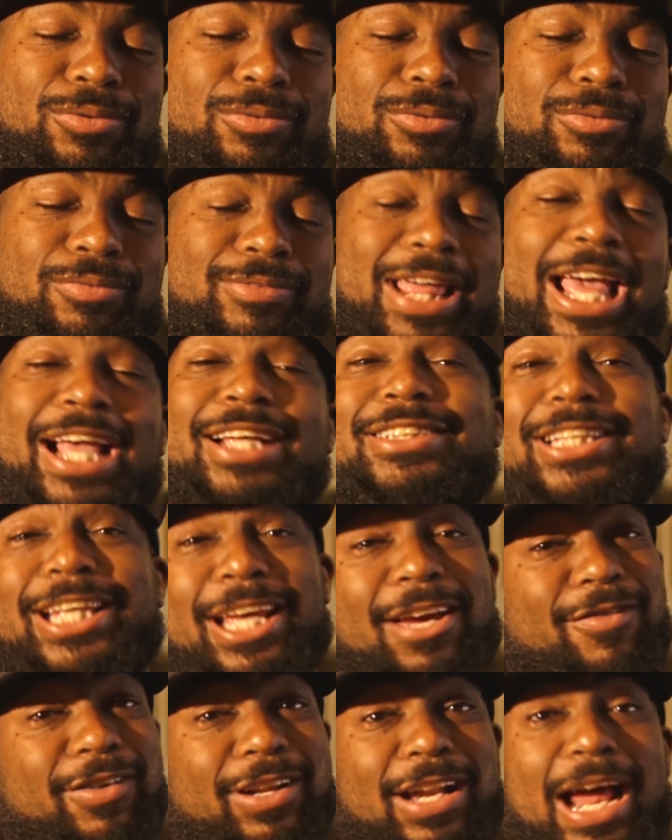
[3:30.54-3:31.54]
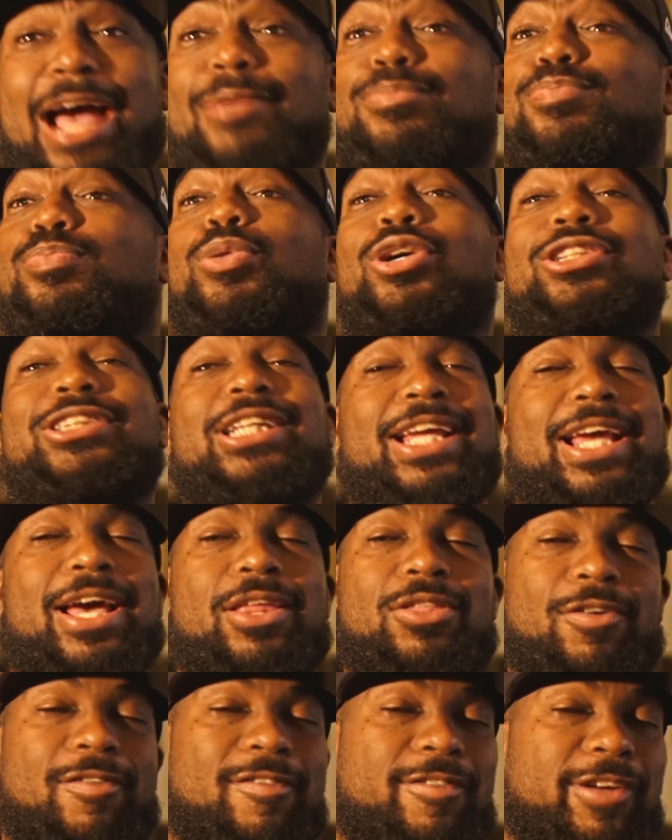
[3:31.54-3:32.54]
Thanksgiving. I put
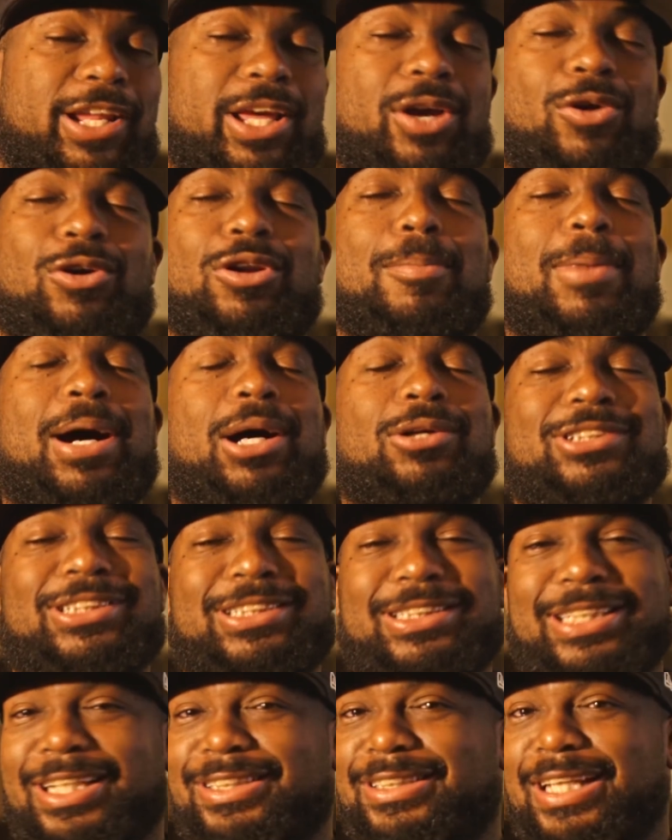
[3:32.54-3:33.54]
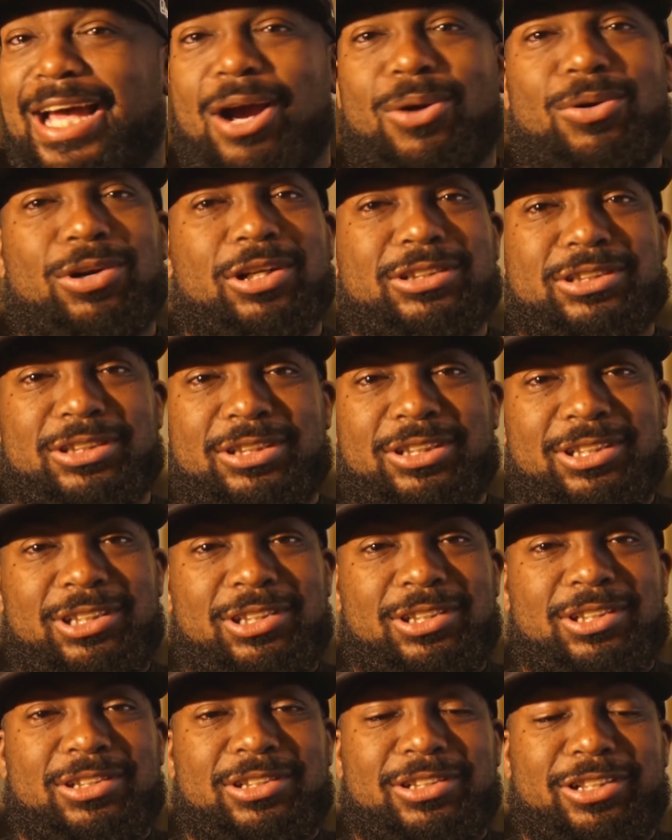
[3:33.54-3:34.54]
together a video in about 6 hours
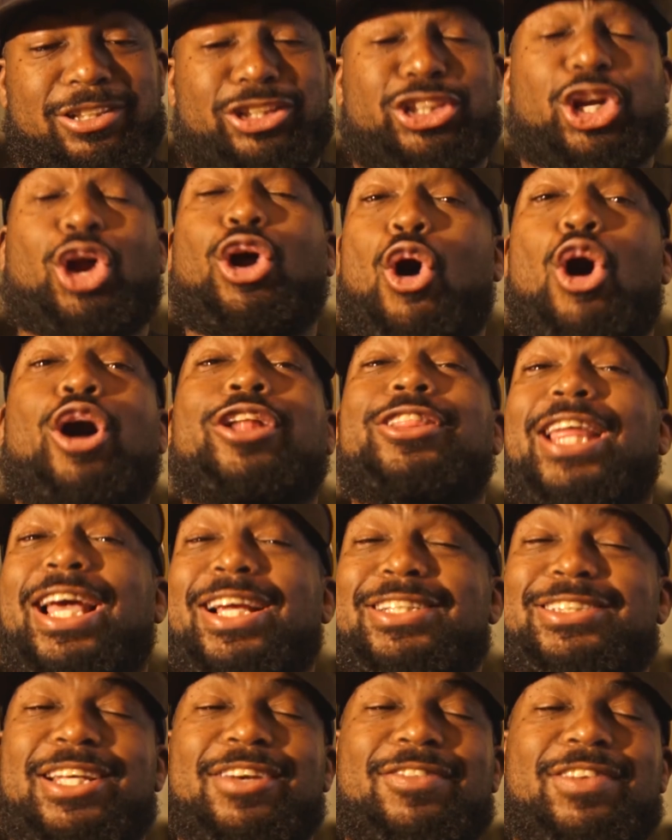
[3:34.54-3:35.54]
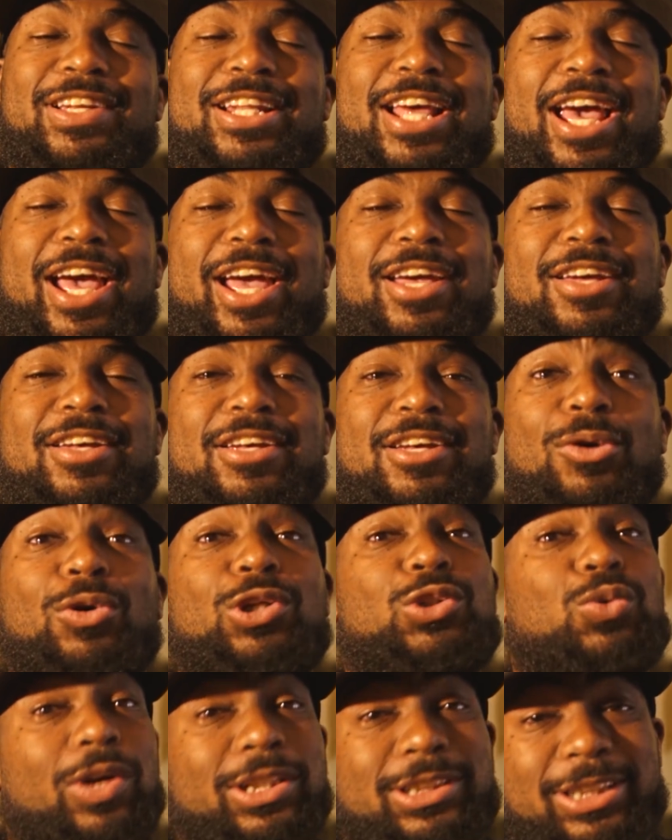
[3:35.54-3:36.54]
on Thanksgiving Day, which
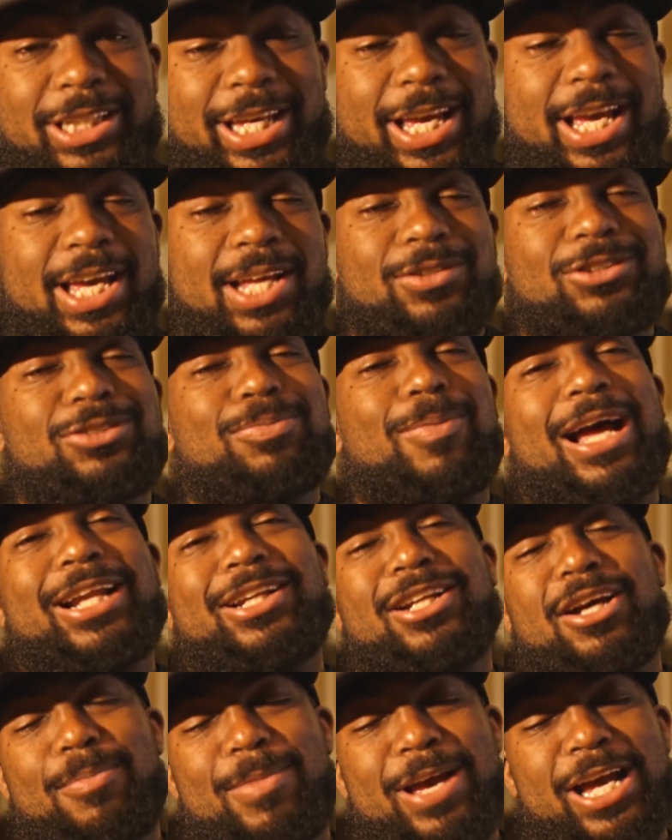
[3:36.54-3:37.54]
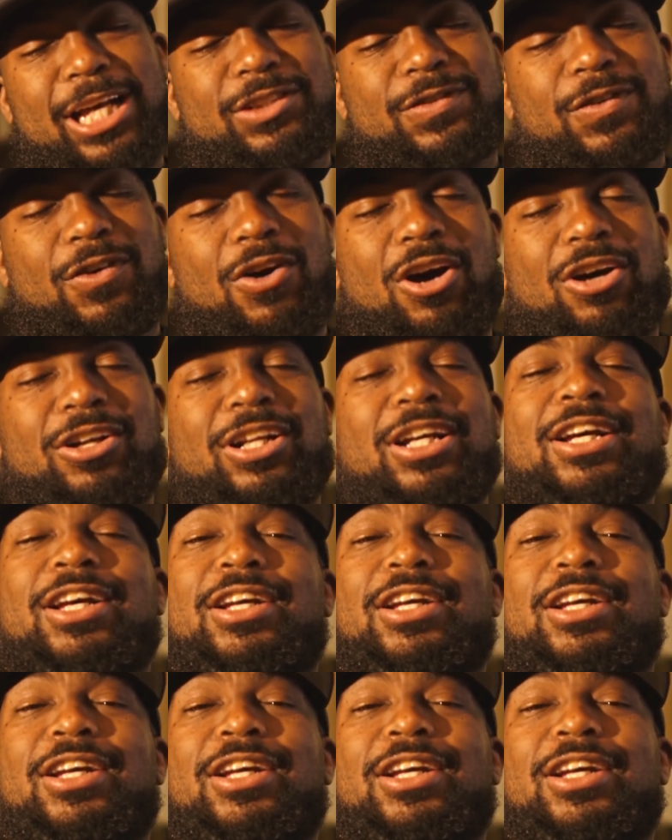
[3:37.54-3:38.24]
once again is my dumb ass fault.